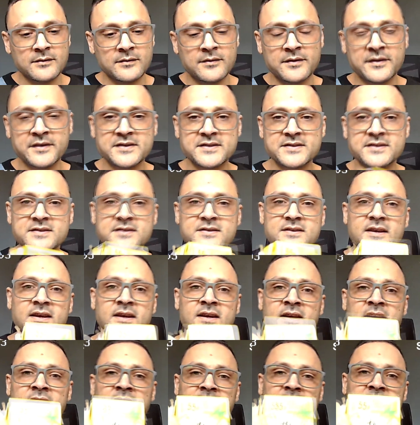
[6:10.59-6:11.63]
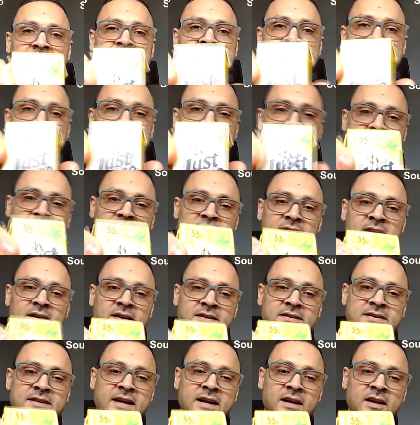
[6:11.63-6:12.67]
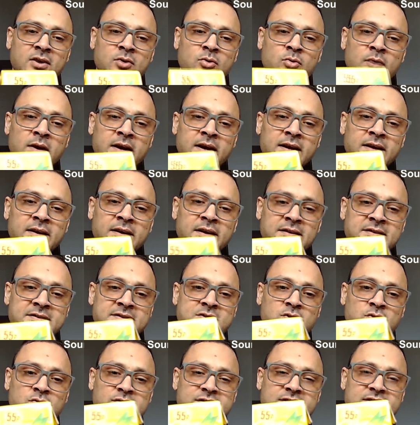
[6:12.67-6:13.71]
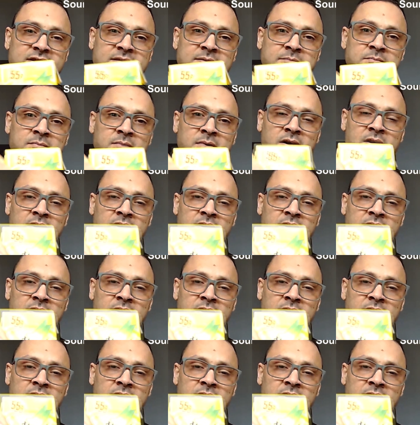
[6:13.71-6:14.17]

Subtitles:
this is yellow and has got some